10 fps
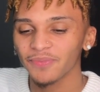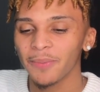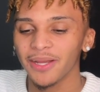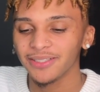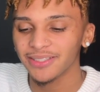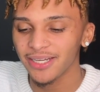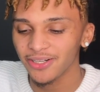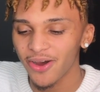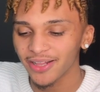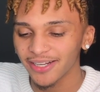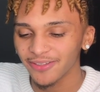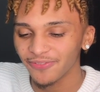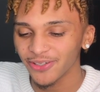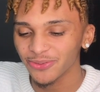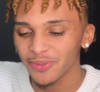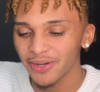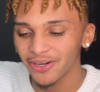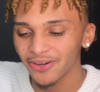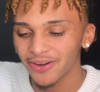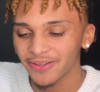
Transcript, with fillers: I'm about to say, no, I like the first one better.